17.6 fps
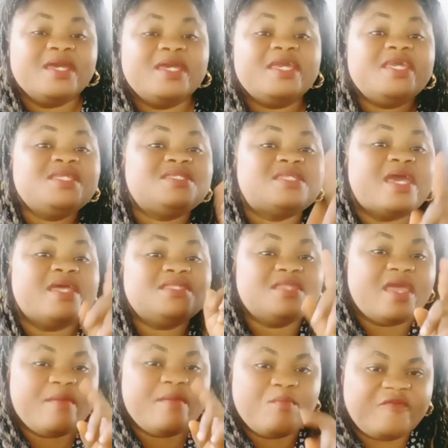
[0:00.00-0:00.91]
in the
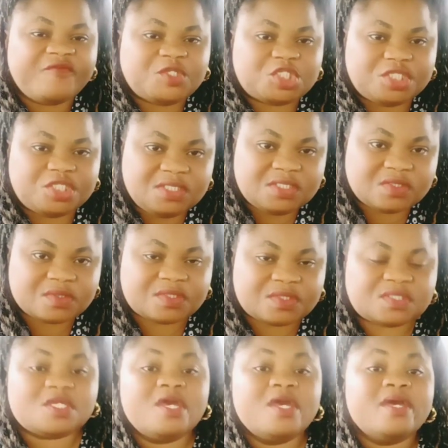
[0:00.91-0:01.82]
name of
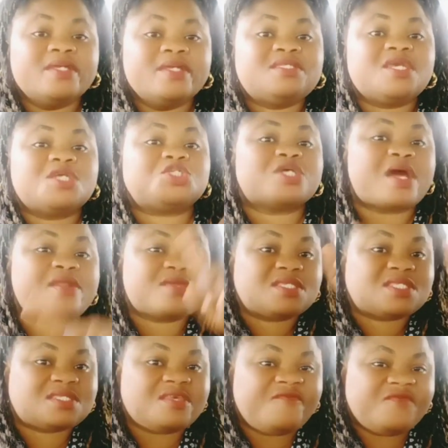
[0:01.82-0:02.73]
Jesus, they shall
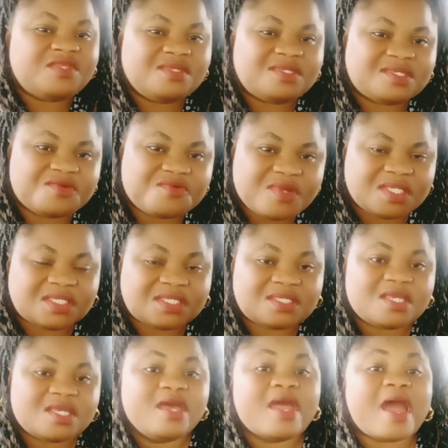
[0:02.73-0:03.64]
receive this
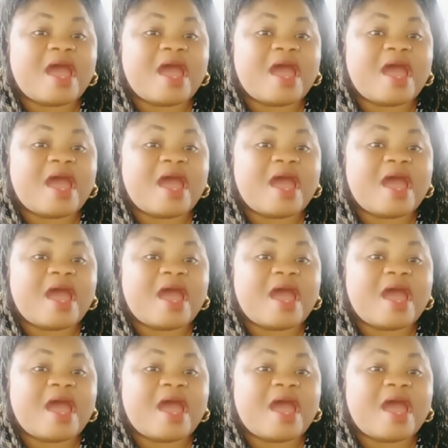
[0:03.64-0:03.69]
grace.